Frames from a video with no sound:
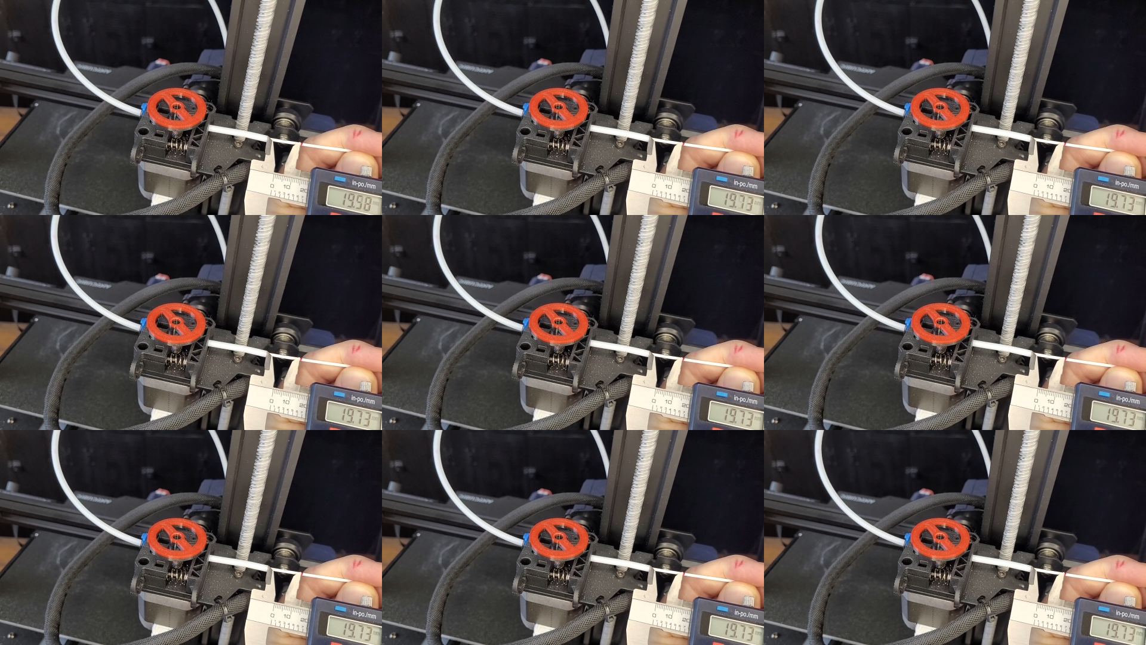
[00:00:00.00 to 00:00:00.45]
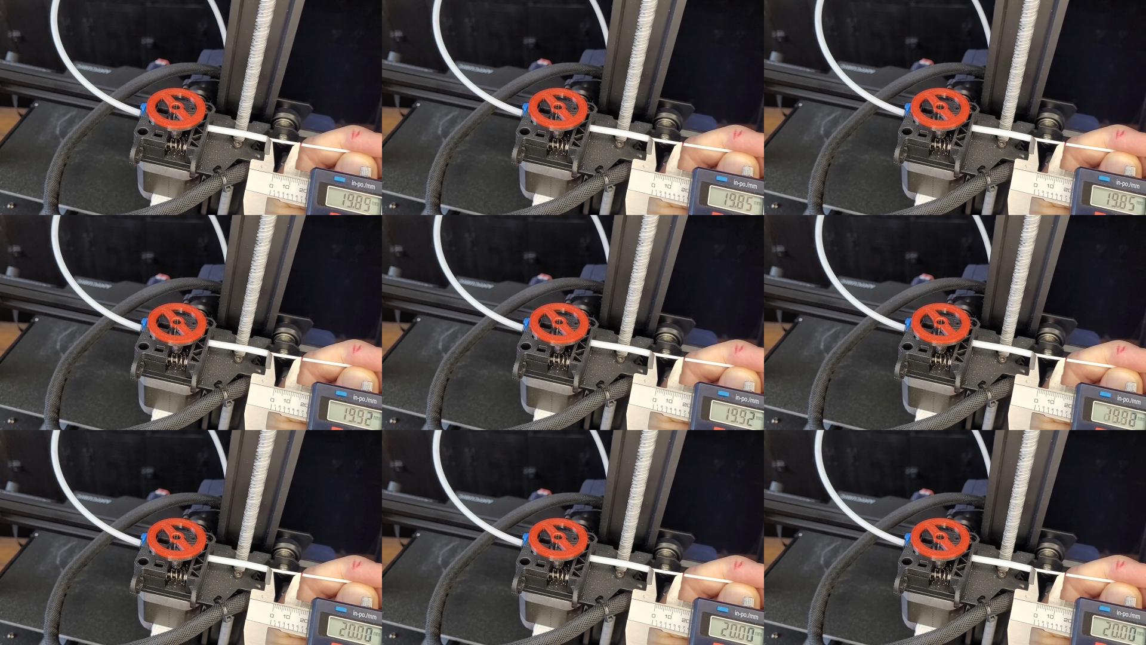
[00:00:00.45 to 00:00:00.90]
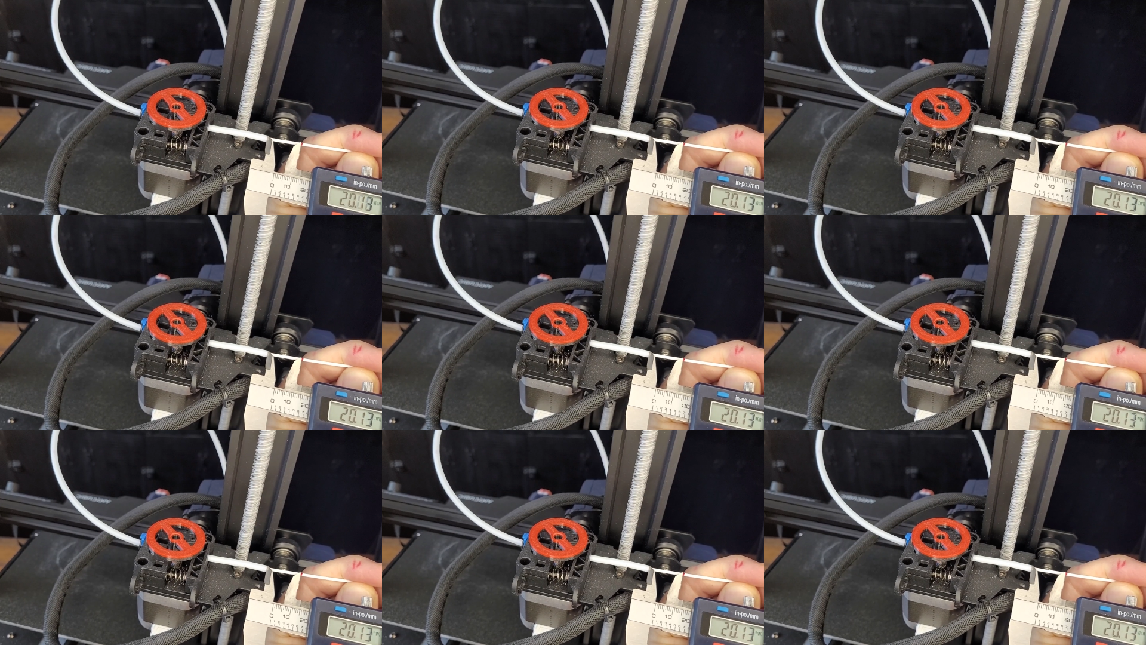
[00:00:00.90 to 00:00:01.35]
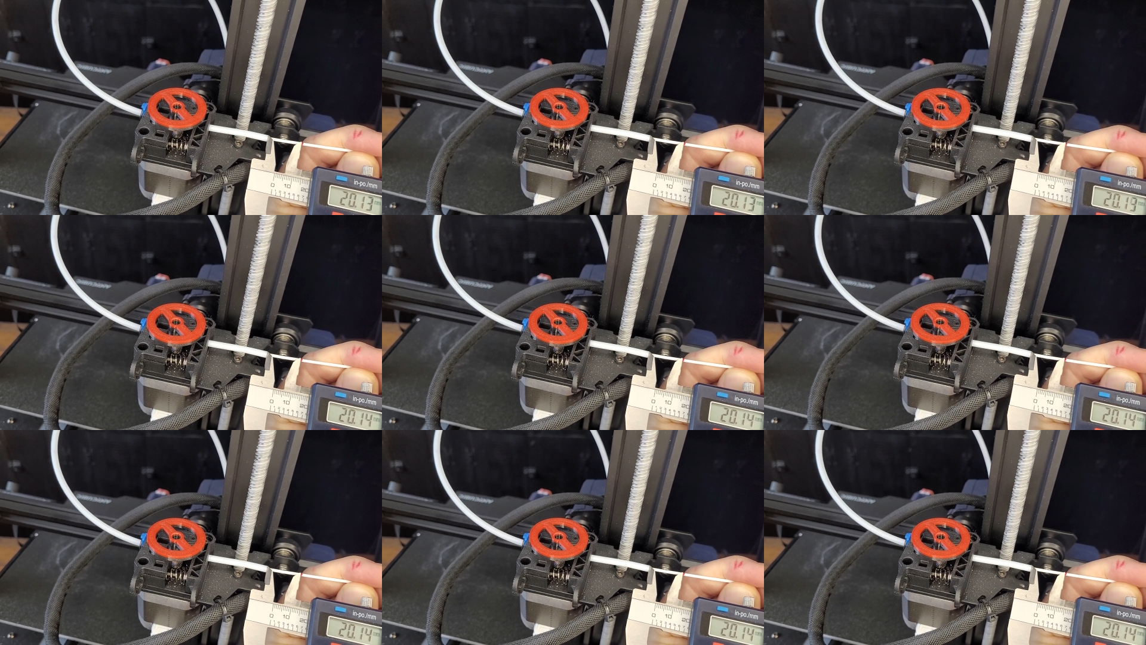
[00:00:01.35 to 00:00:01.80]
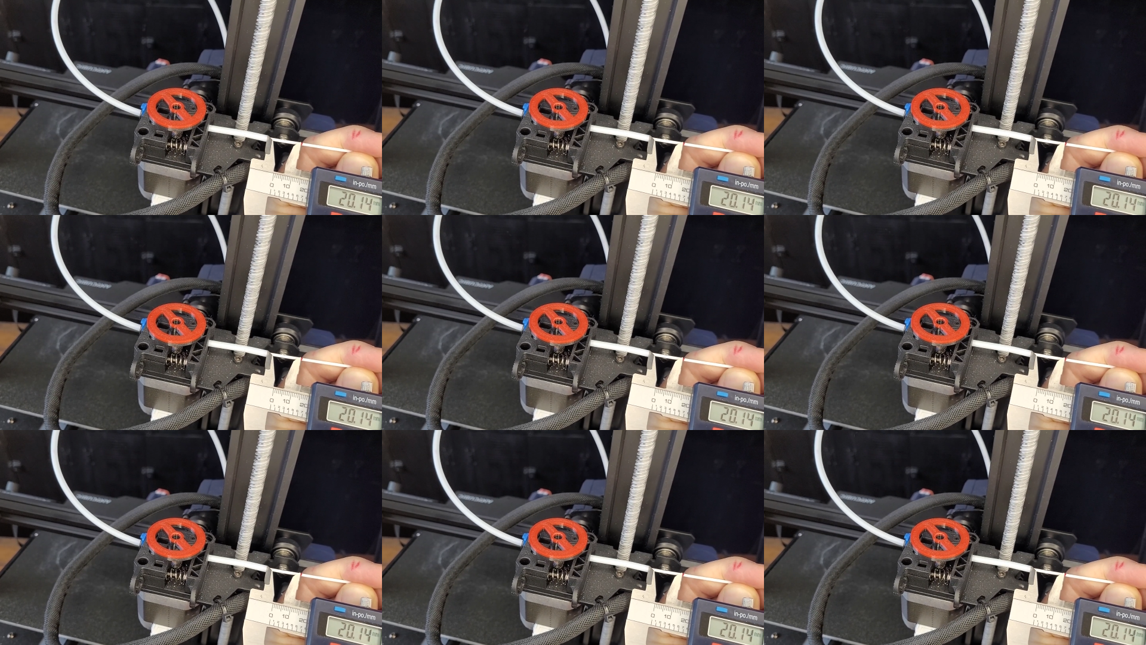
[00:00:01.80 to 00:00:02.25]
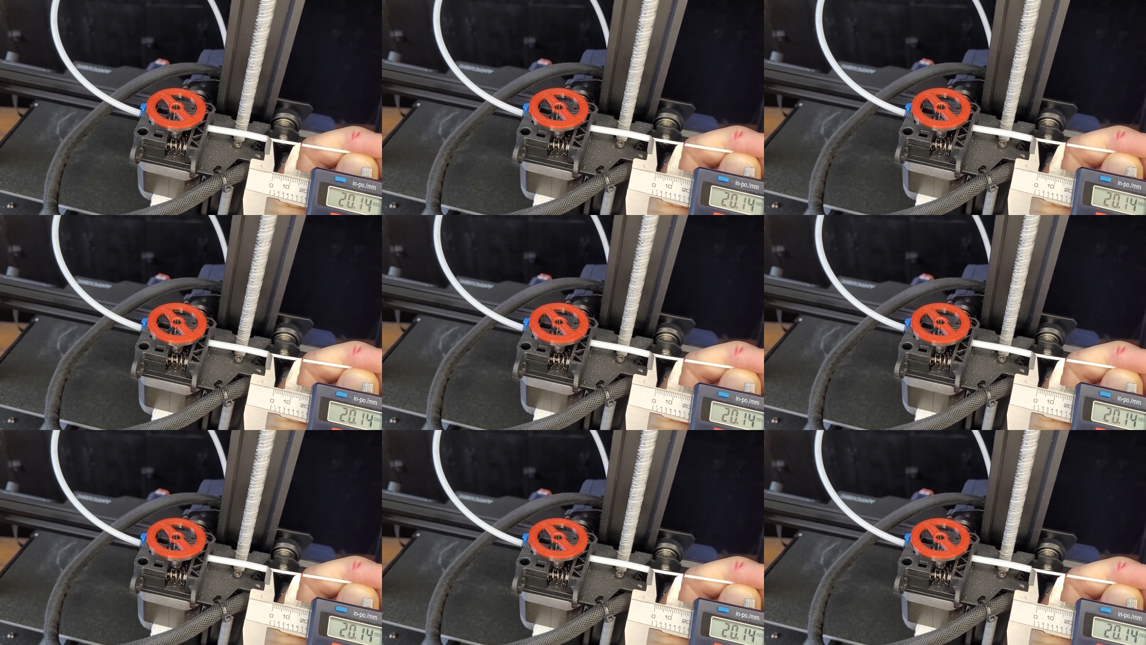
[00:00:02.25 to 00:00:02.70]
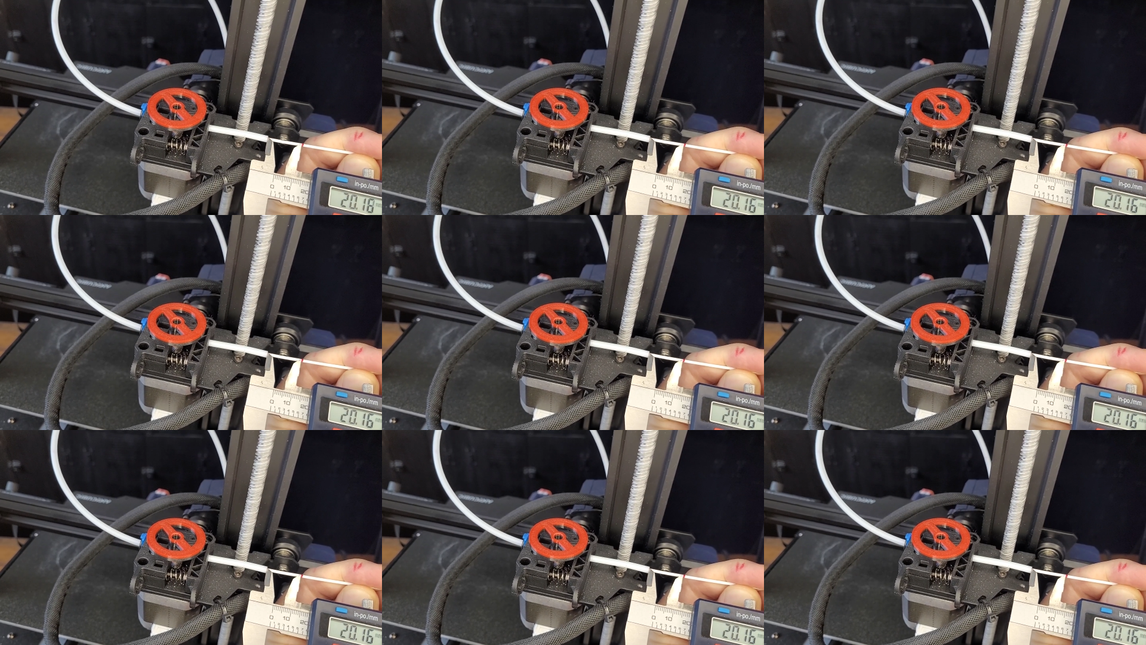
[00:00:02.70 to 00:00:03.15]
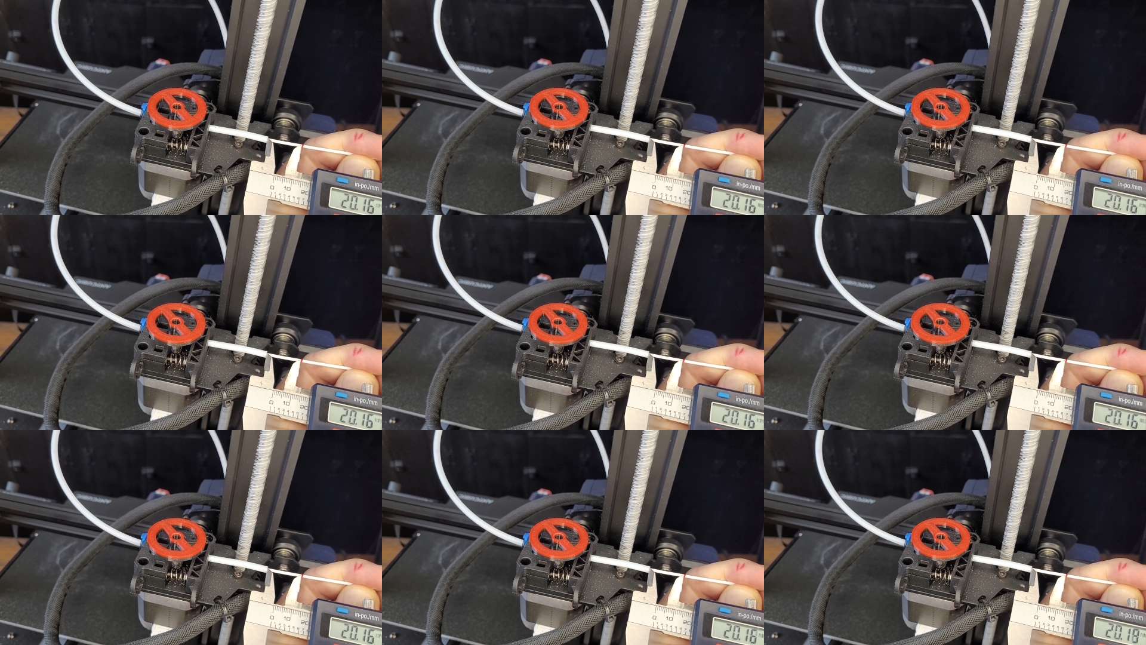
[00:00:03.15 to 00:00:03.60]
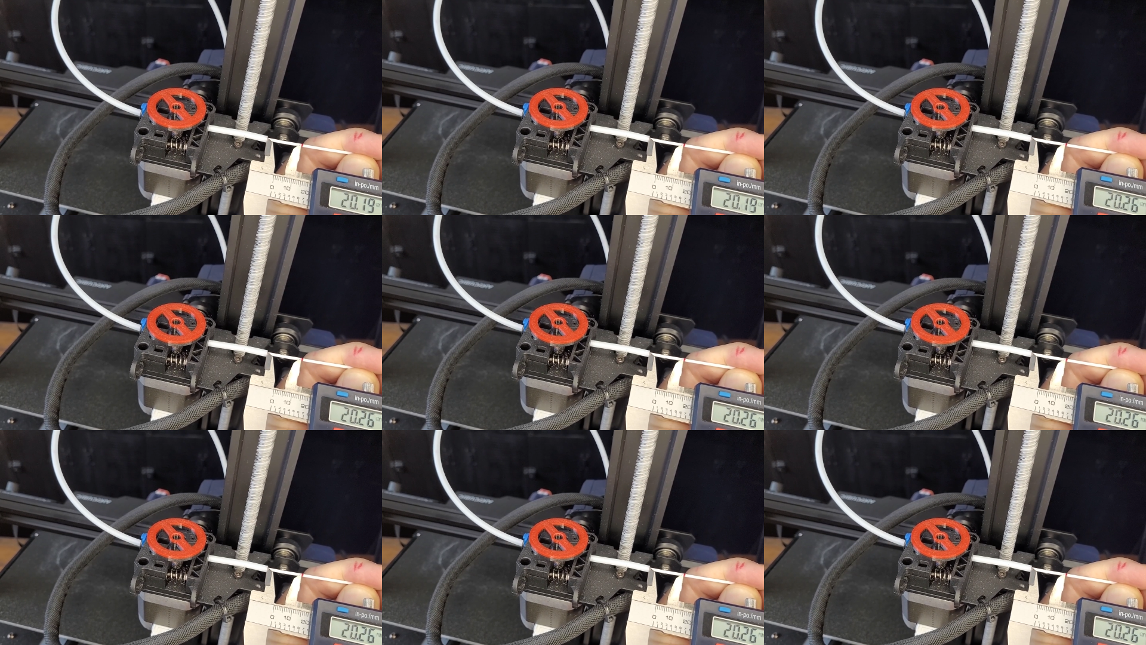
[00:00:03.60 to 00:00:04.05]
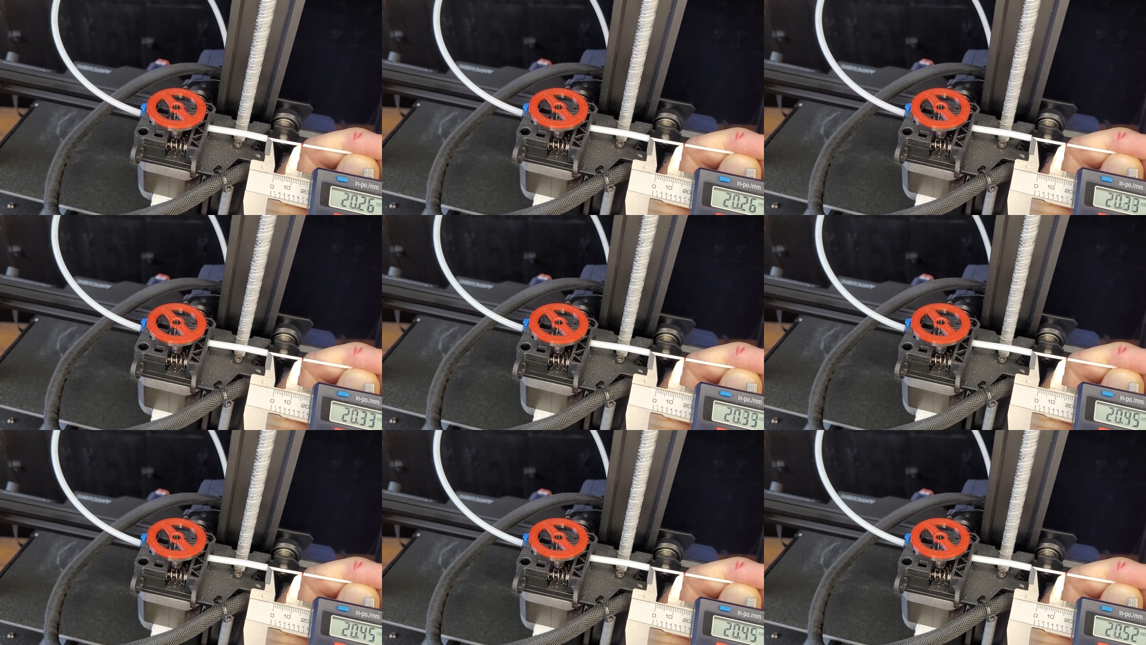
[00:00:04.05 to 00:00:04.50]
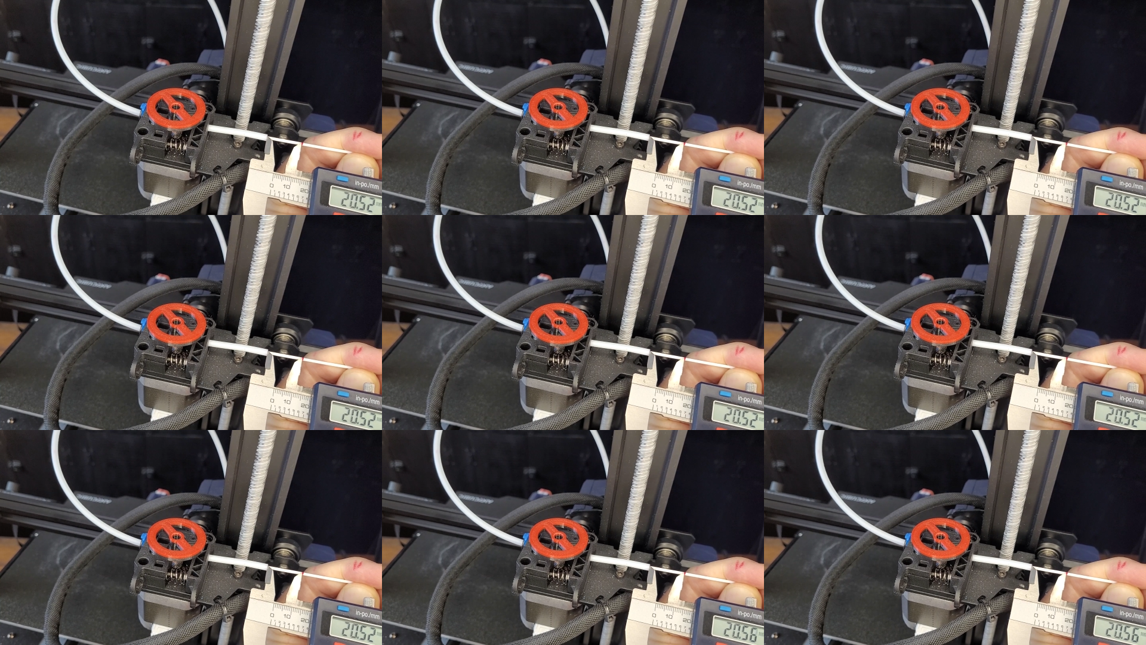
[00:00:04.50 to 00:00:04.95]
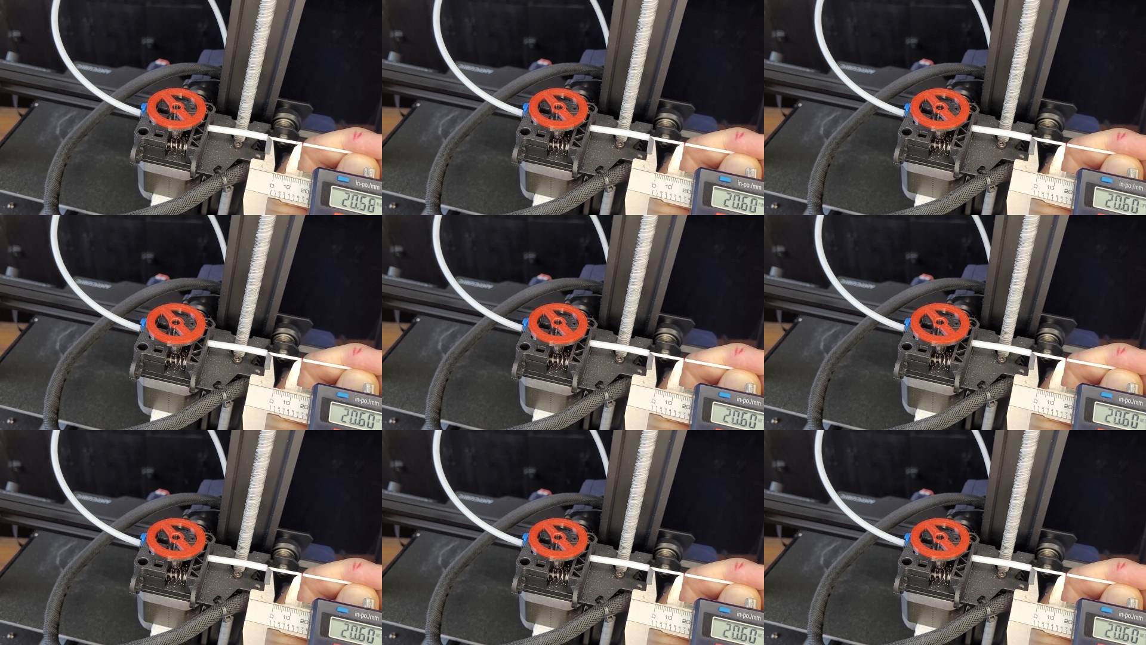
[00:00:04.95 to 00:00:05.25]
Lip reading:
(no speaker visible)